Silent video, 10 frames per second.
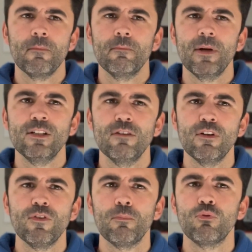basically, if you
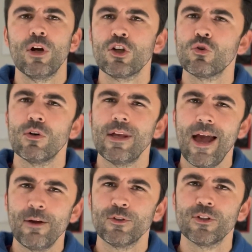feel pressure on the
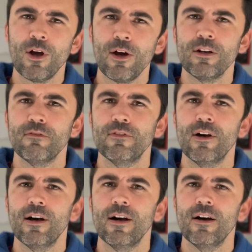outside of
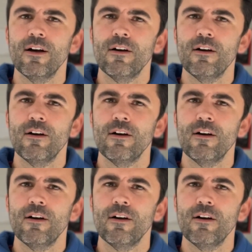the